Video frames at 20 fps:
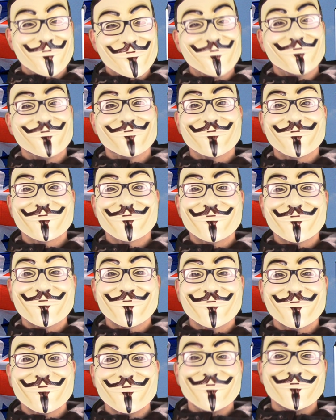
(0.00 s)
billion
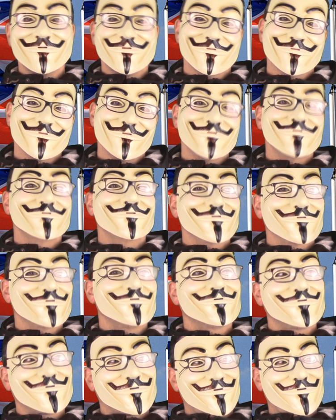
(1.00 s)
just because
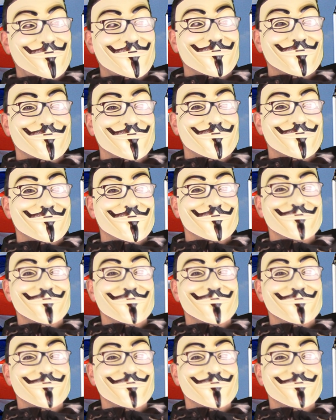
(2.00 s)
they can,